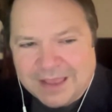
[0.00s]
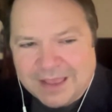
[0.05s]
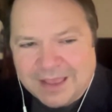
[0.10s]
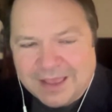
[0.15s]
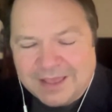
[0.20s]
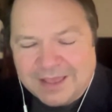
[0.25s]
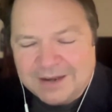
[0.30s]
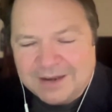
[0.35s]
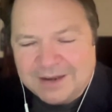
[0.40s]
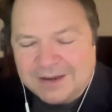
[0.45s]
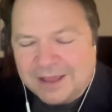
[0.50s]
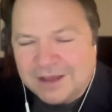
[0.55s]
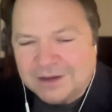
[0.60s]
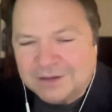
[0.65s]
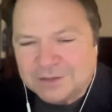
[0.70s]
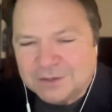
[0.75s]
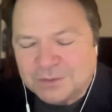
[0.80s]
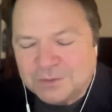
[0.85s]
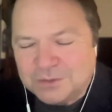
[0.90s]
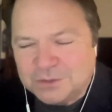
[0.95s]
and I
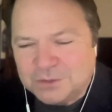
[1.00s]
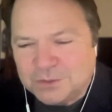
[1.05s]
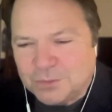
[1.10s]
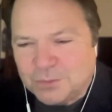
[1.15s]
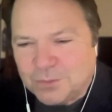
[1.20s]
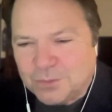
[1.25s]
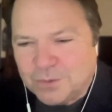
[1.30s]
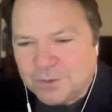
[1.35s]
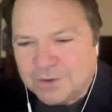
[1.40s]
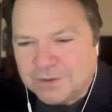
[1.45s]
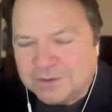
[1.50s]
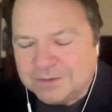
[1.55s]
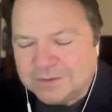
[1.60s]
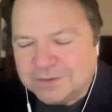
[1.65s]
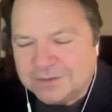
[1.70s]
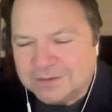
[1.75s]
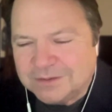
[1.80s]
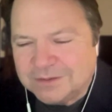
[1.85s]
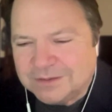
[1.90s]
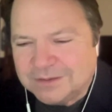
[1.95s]
knocked on the door,
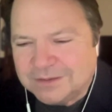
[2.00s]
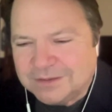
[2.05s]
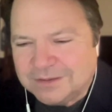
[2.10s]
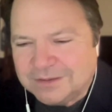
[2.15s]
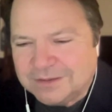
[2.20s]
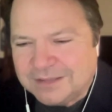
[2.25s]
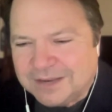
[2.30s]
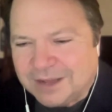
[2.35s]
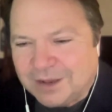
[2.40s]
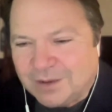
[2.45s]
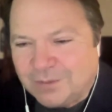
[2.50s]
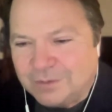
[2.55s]
and